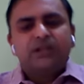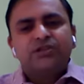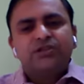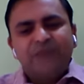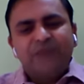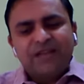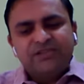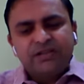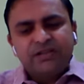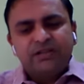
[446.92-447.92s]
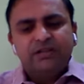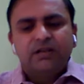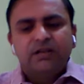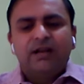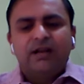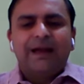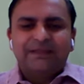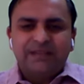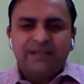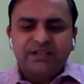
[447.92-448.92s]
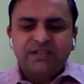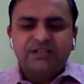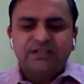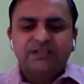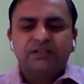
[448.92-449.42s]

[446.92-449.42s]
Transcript: gymnastic, athletics,